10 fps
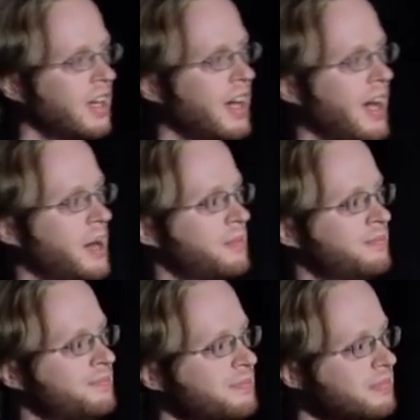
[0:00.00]

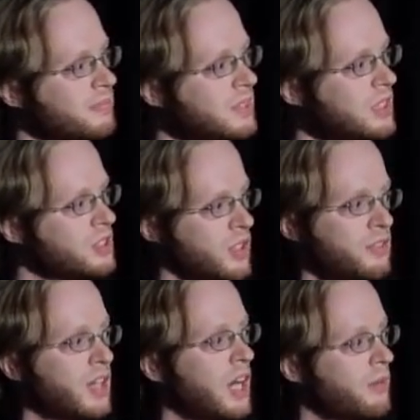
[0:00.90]
Um, so it's
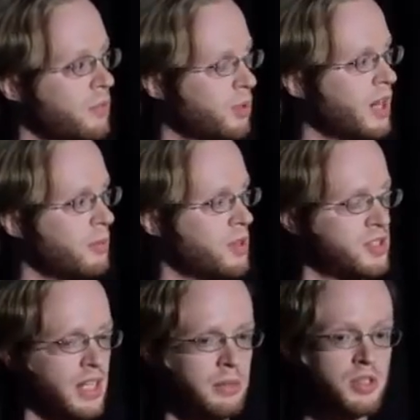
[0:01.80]
very common for
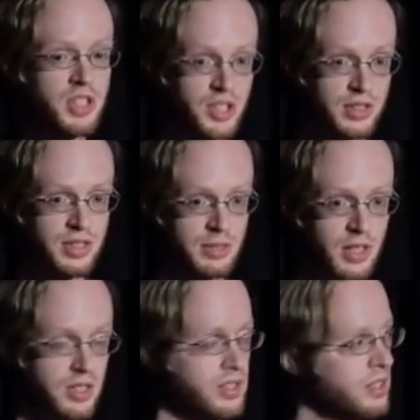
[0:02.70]
programmers and musicians
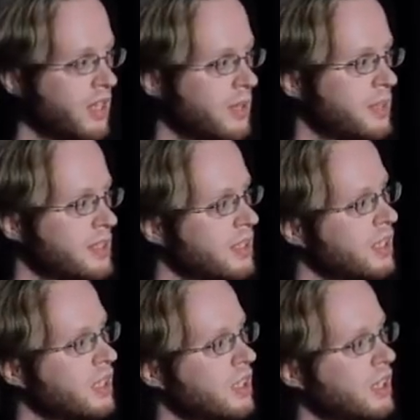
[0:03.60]
especially to develop this.
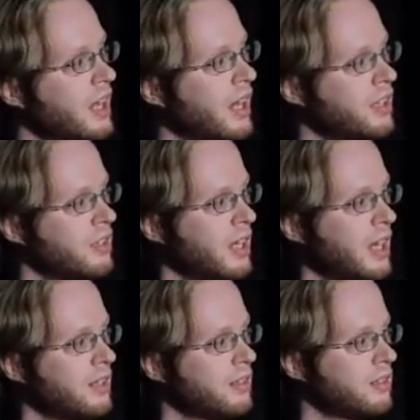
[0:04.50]
Uh, you can
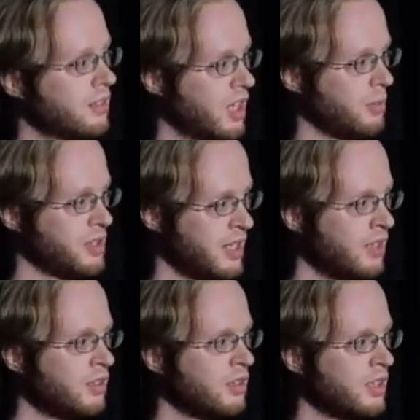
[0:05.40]
get carpal
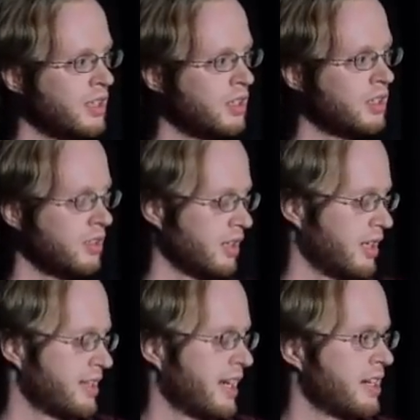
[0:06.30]
tunnel here, you can
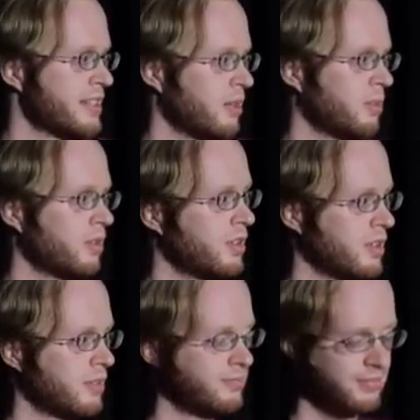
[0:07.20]
get tennis elbow, you
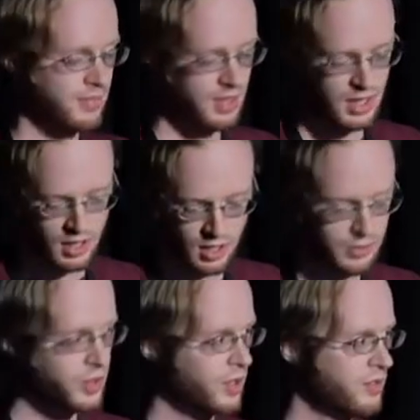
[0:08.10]
can, all of
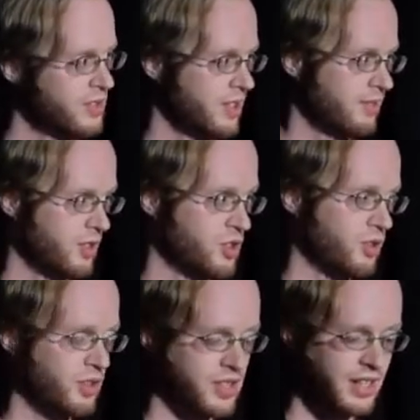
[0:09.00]
your nerves and your
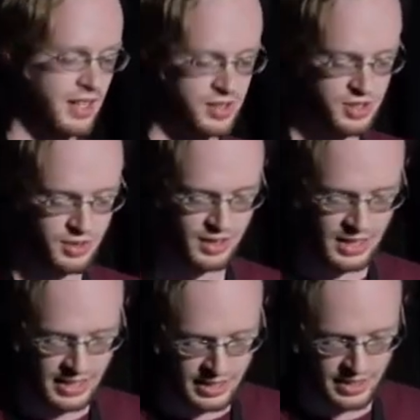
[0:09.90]
shoulders and neck and so on
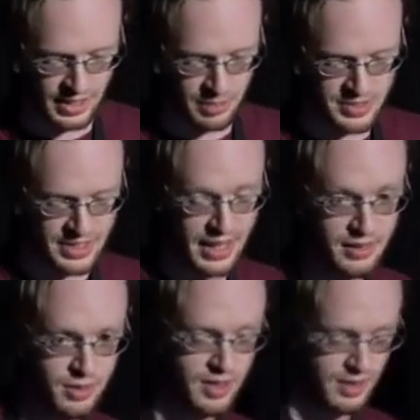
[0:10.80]
can get upset
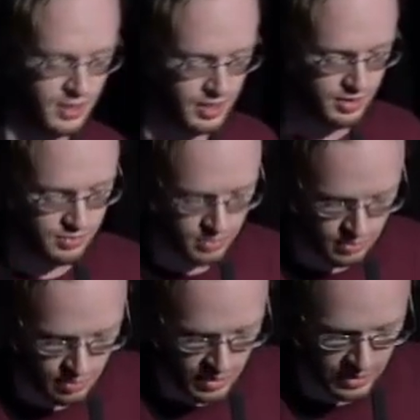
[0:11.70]
with a lot of
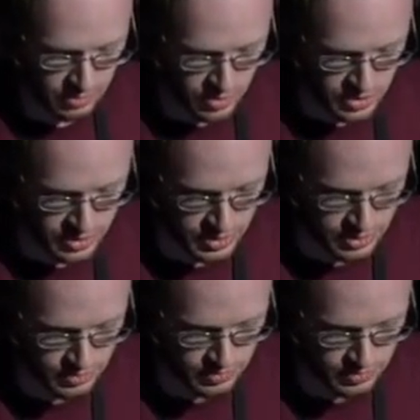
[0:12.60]
repetitive motions.